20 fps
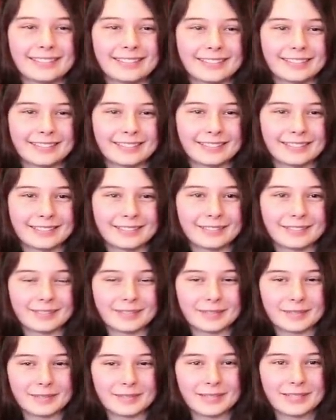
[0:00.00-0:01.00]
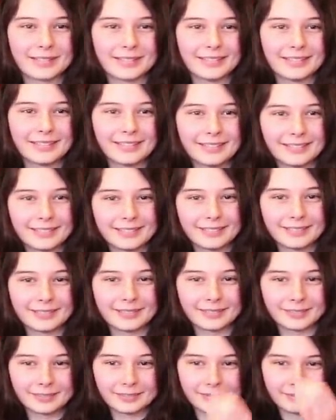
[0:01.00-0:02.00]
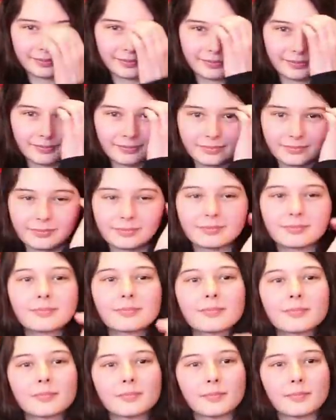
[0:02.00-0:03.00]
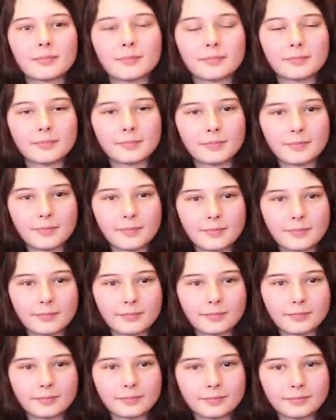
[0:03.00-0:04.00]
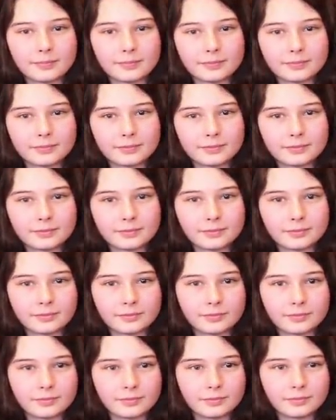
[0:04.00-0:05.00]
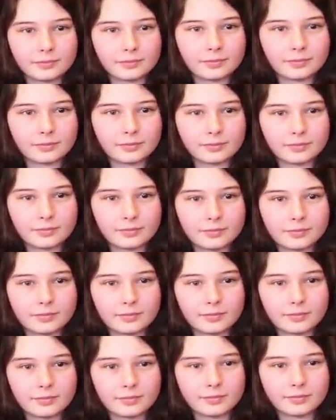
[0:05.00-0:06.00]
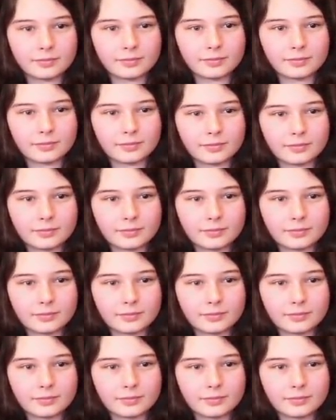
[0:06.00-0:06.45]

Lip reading: [no speech]